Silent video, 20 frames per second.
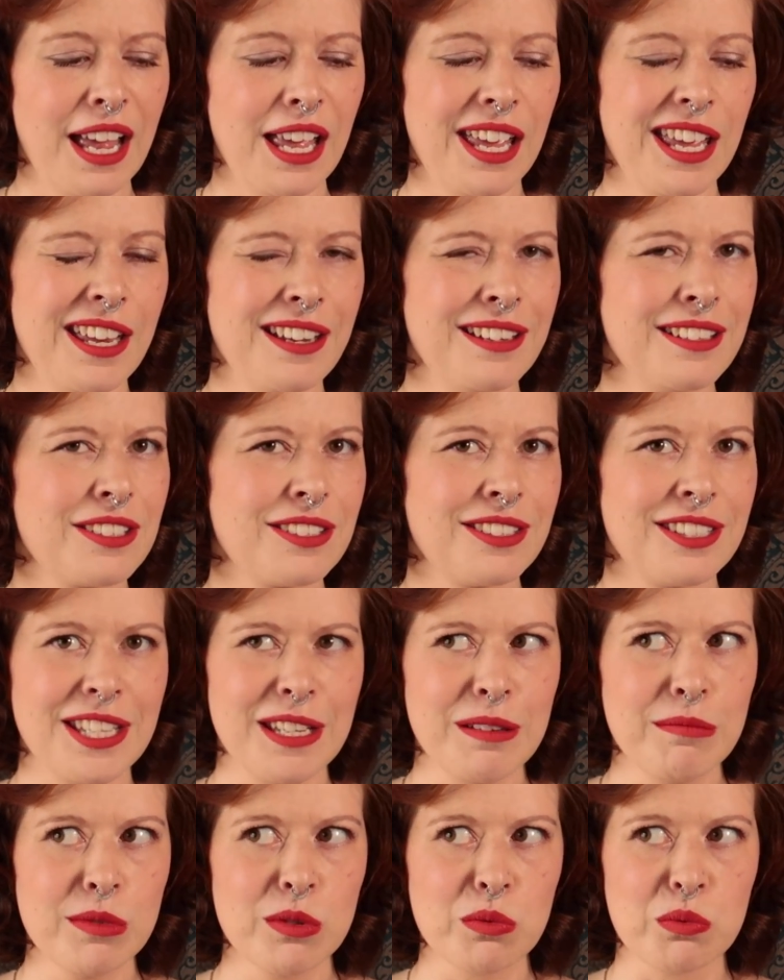it
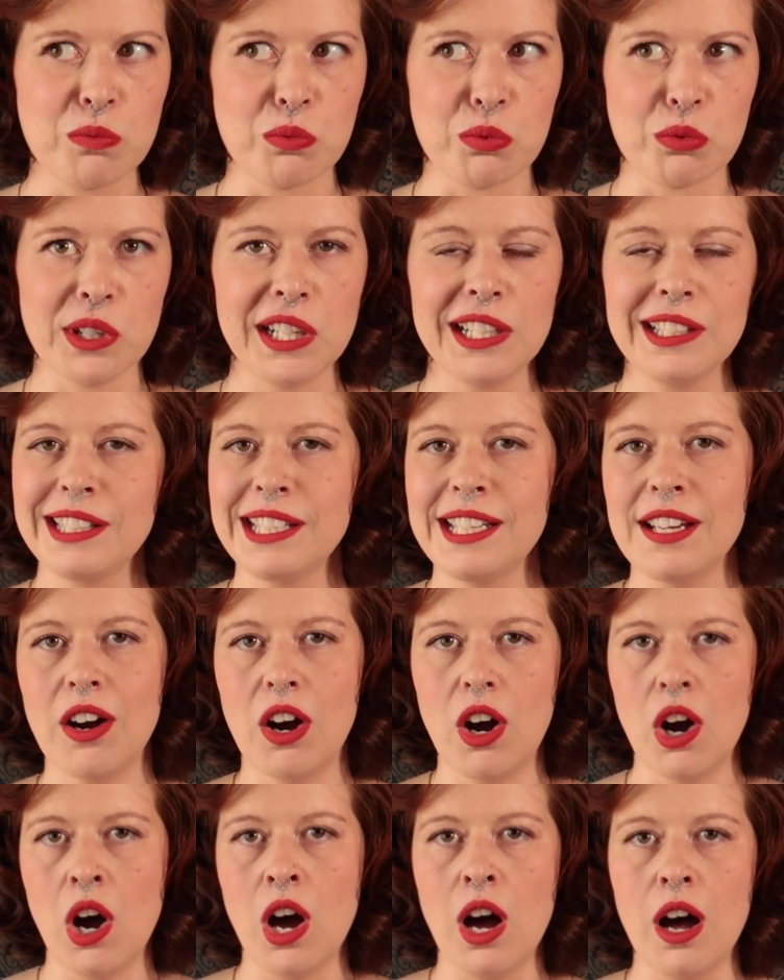seemed really
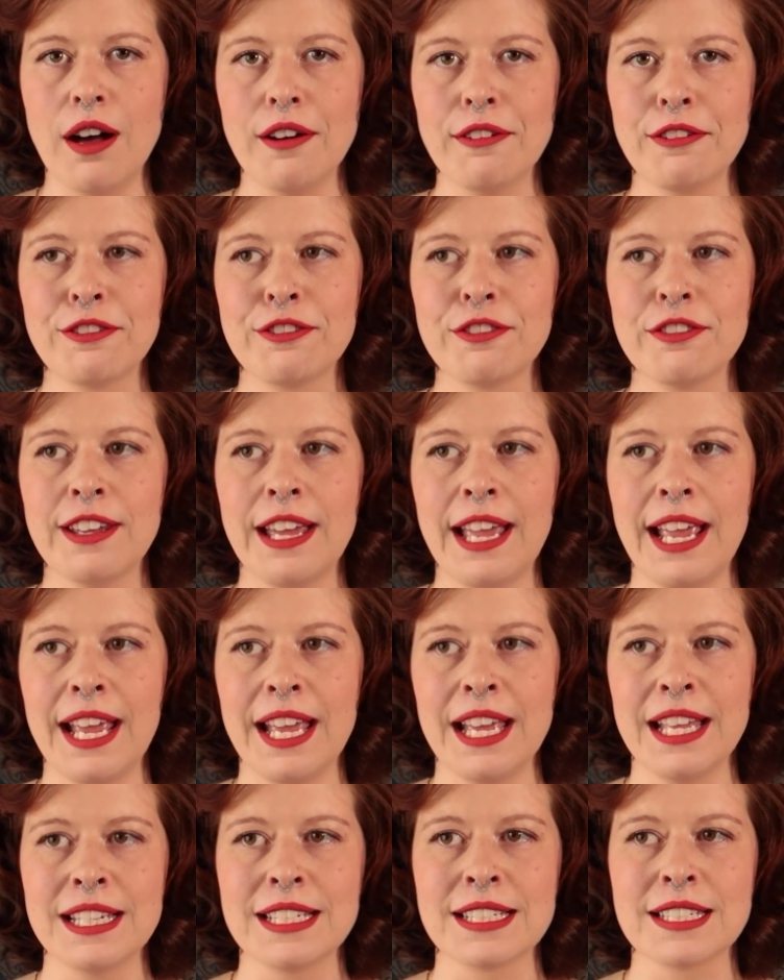off,
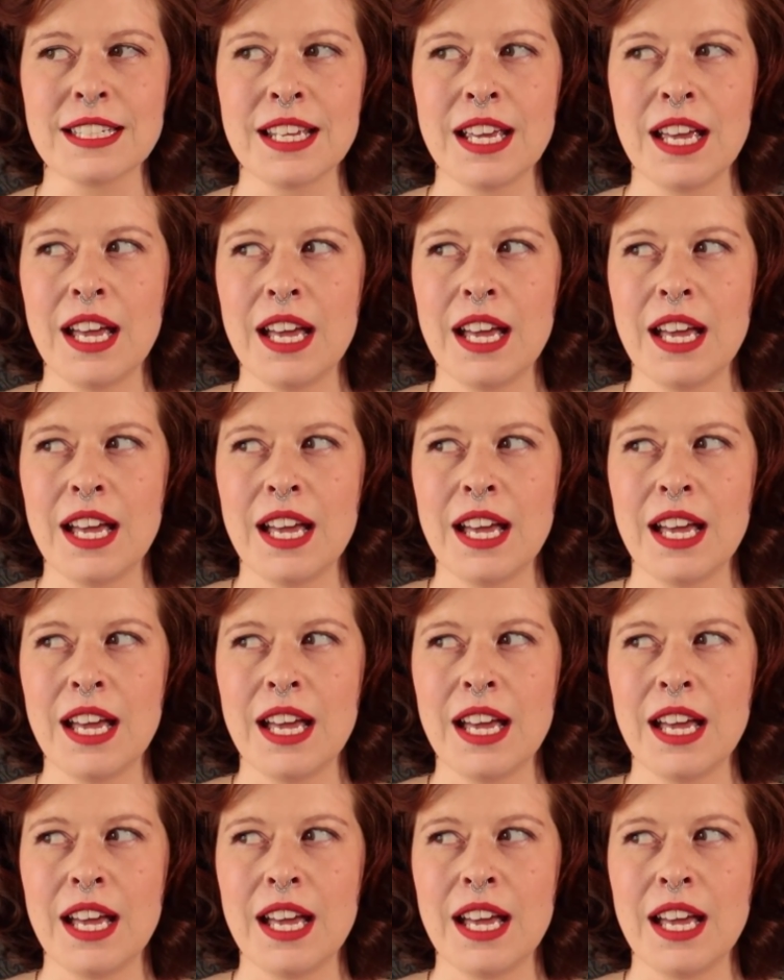and